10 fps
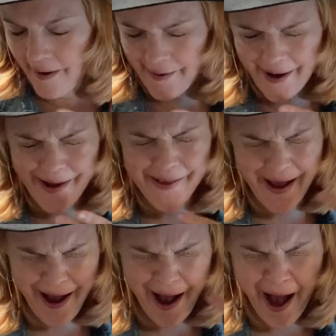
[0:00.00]
See
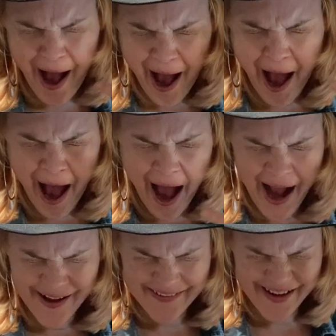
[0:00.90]
that?
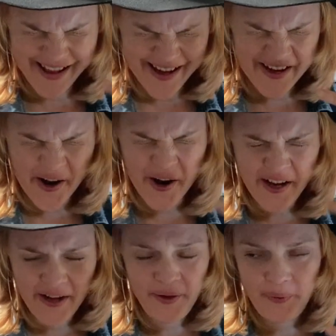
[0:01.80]
See this
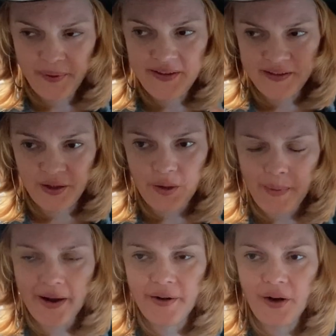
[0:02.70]
yard? This has come
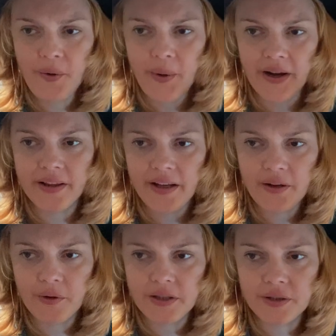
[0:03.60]
out of nowhere. They
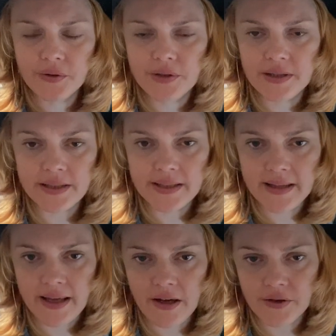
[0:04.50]
are exhausted.
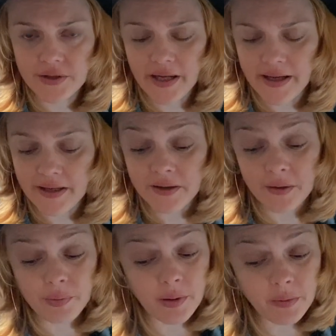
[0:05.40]
They are tired. They're
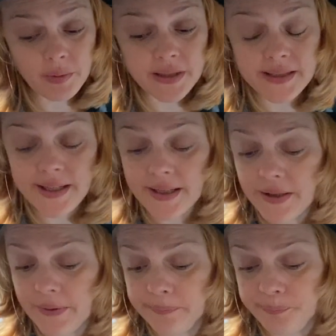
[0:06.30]
probably sick.
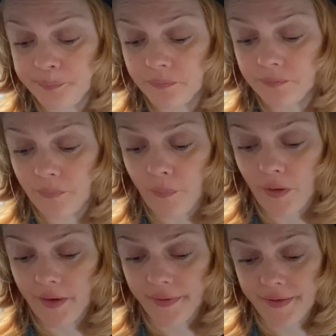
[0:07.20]

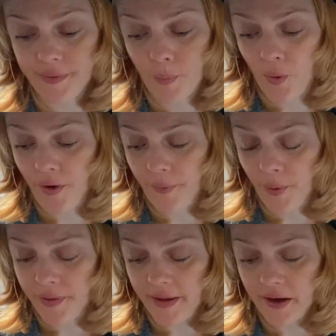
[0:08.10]
This, what,
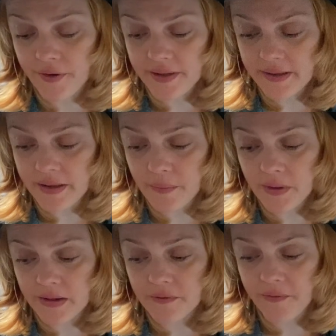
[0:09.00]
what they are dealing
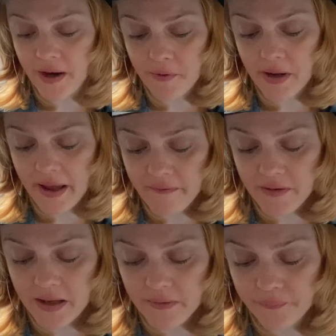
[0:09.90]
with is very
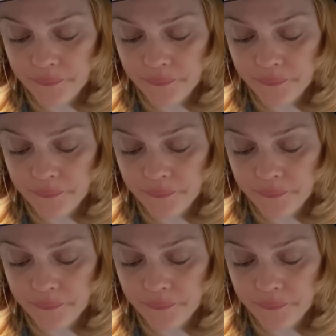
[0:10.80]
heavy